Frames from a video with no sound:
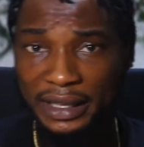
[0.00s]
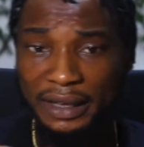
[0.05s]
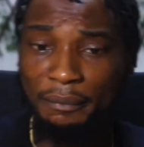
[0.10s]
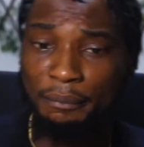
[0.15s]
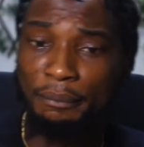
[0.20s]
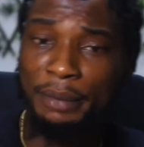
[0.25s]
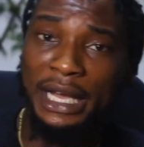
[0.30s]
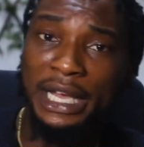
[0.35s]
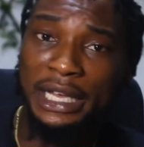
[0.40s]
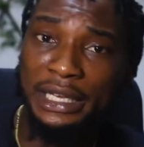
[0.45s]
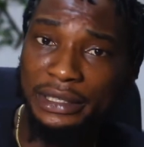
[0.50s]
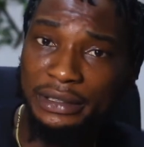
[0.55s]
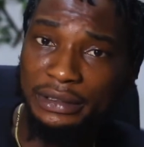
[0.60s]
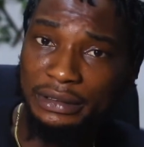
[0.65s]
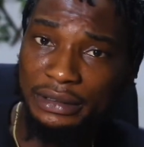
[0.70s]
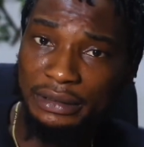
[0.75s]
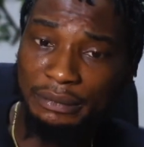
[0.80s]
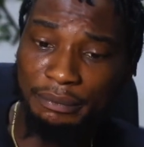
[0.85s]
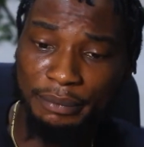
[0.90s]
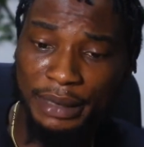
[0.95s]
Buy
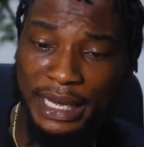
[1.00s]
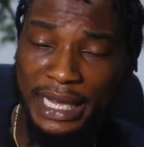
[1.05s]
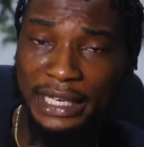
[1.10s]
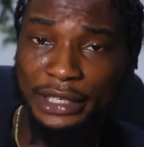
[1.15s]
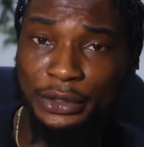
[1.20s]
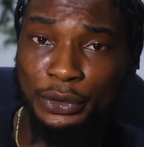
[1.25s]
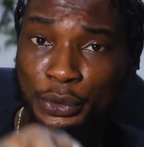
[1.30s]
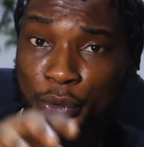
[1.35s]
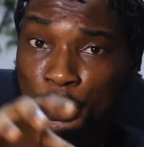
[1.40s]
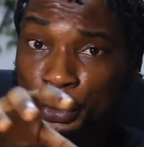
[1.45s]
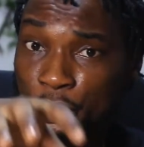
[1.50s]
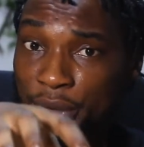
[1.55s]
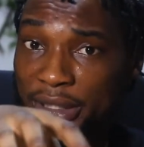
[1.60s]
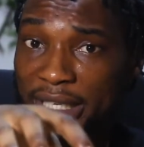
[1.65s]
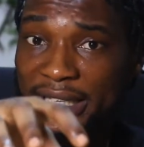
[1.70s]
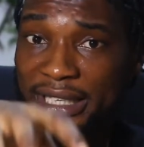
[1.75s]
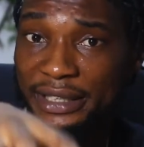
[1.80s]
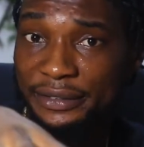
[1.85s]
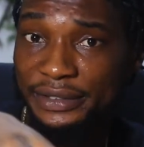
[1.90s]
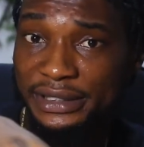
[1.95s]
good
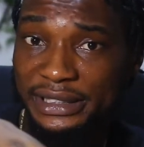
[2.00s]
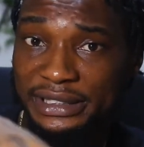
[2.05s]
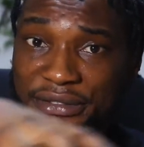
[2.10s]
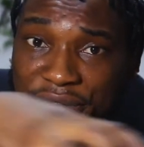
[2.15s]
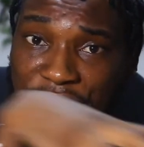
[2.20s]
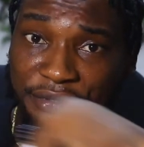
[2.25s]
NFTs,